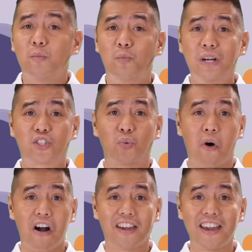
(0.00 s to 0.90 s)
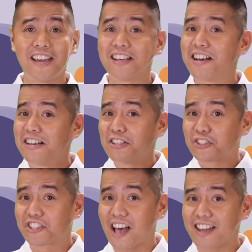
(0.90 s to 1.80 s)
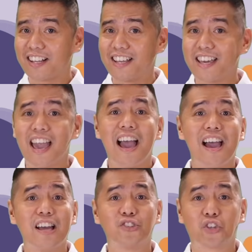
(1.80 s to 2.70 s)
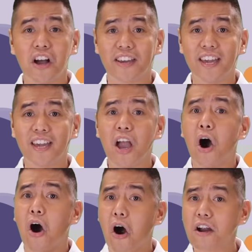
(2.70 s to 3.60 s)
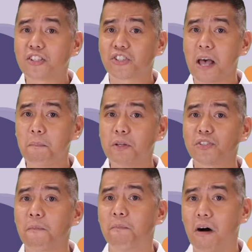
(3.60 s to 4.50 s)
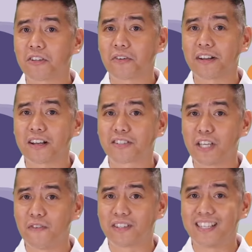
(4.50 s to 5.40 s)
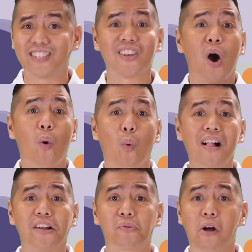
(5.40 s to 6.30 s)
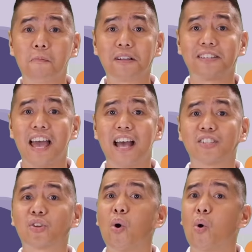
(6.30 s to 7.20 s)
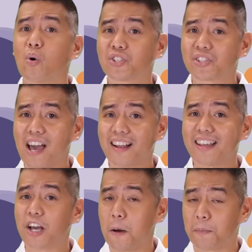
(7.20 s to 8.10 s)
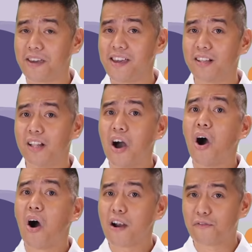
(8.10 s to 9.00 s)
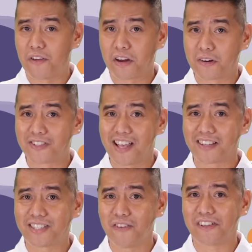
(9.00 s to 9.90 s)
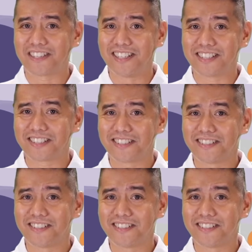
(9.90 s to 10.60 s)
Brisk walking, cycling, and jogging are examples of moderate activities, while aerobic dance or cycling uphill are vigorous activities.